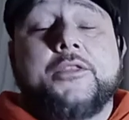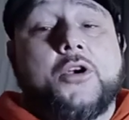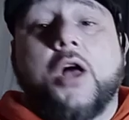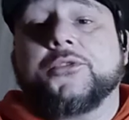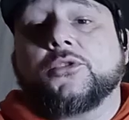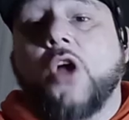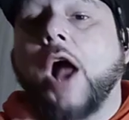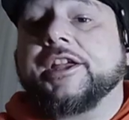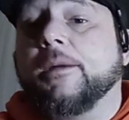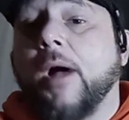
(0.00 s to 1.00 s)
They're also
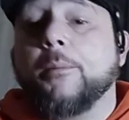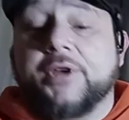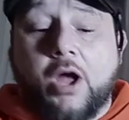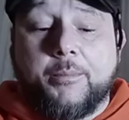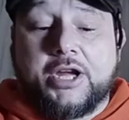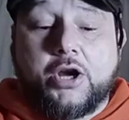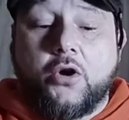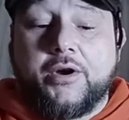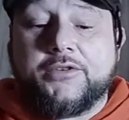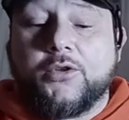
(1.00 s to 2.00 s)
talking about becoming
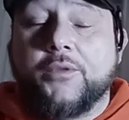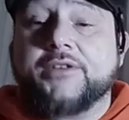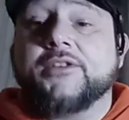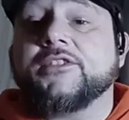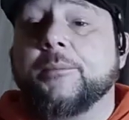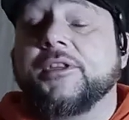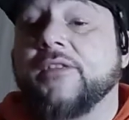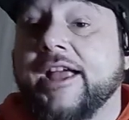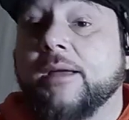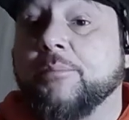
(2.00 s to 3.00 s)
current, so this is
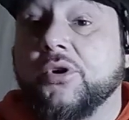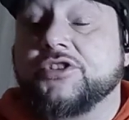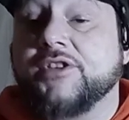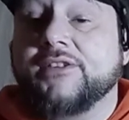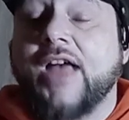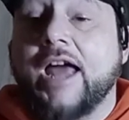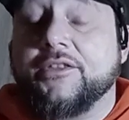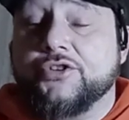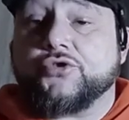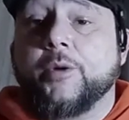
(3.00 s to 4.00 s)
something that can push this out
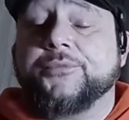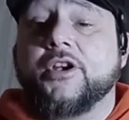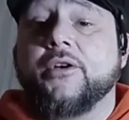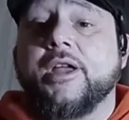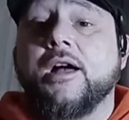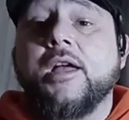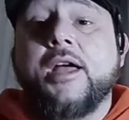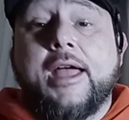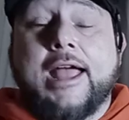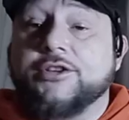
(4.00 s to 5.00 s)
of the TRIPS area,
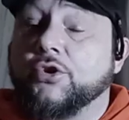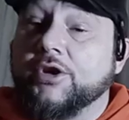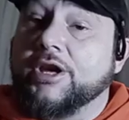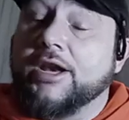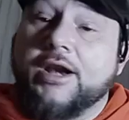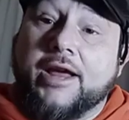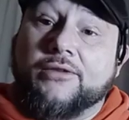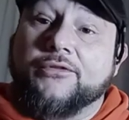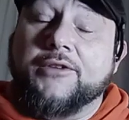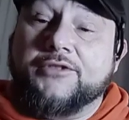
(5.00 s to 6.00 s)
and you can get a
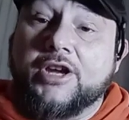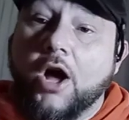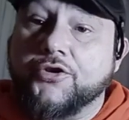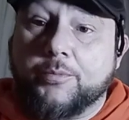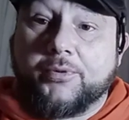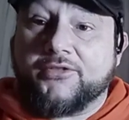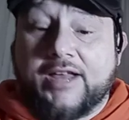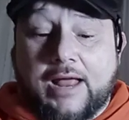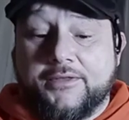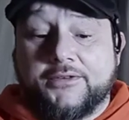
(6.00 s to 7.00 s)
nice 50-100%
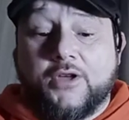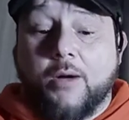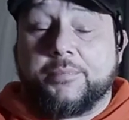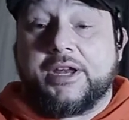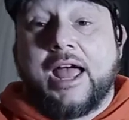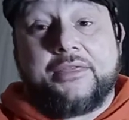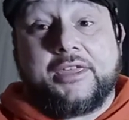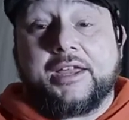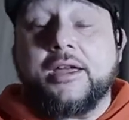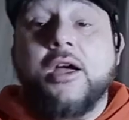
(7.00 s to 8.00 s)
on this company, I
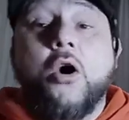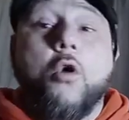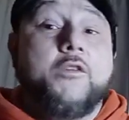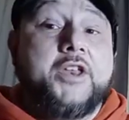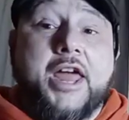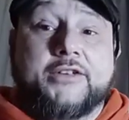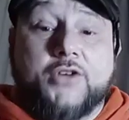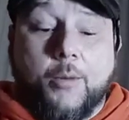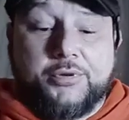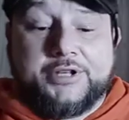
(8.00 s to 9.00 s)
think, over the next
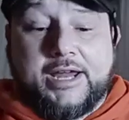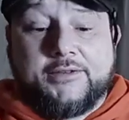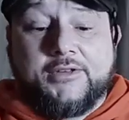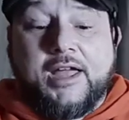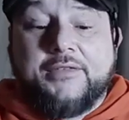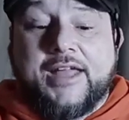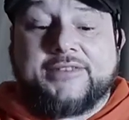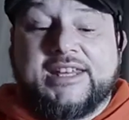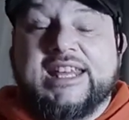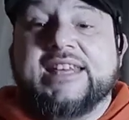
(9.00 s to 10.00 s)
couple days.
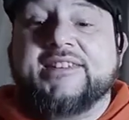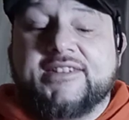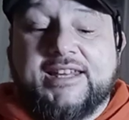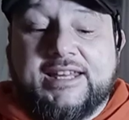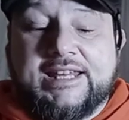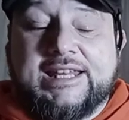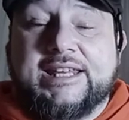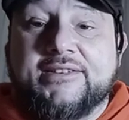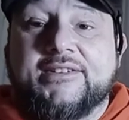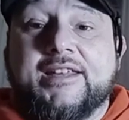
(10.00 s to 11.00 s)
That's
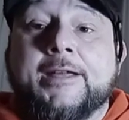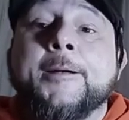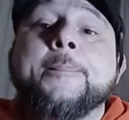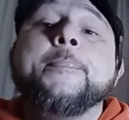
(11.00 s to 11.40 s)
ECEZ.